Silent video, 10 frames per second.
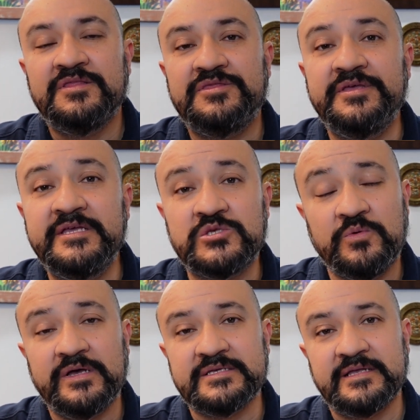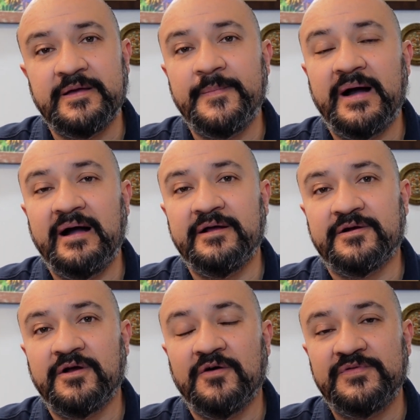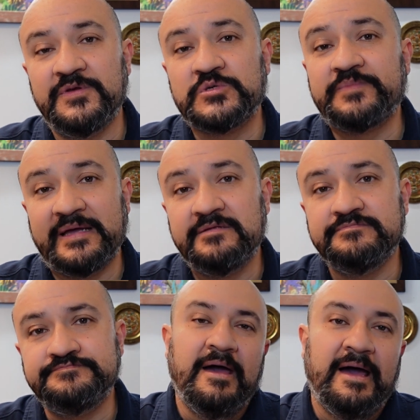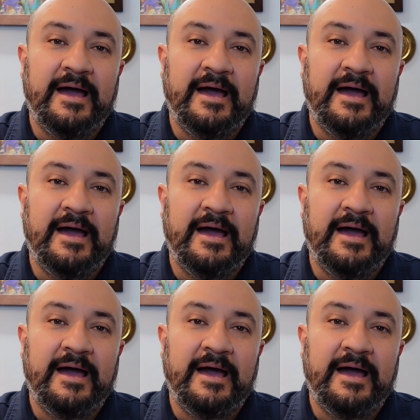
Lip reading: This was the empire of New Spain.